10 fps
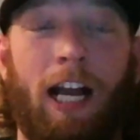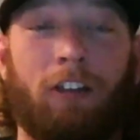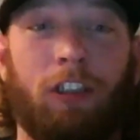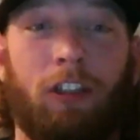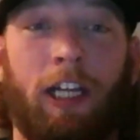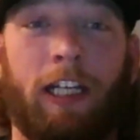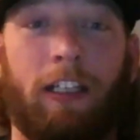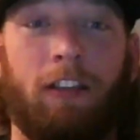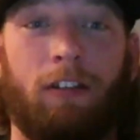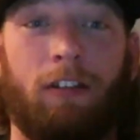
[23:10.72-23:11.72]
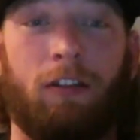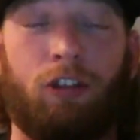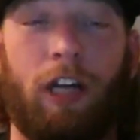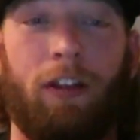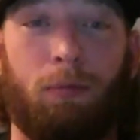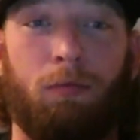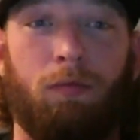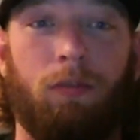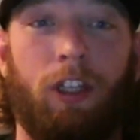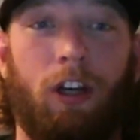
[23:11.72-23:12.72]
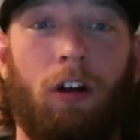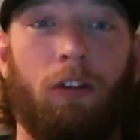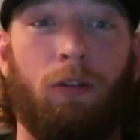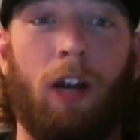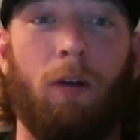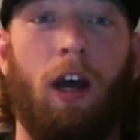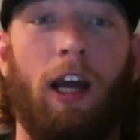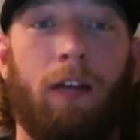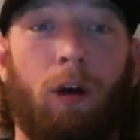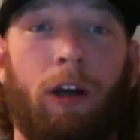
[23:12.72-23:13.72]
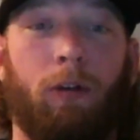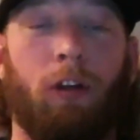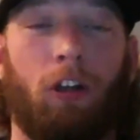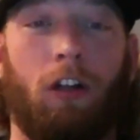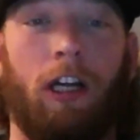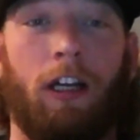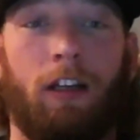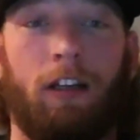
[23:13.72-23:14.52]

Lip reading: actually like train, the right way, what he would look like.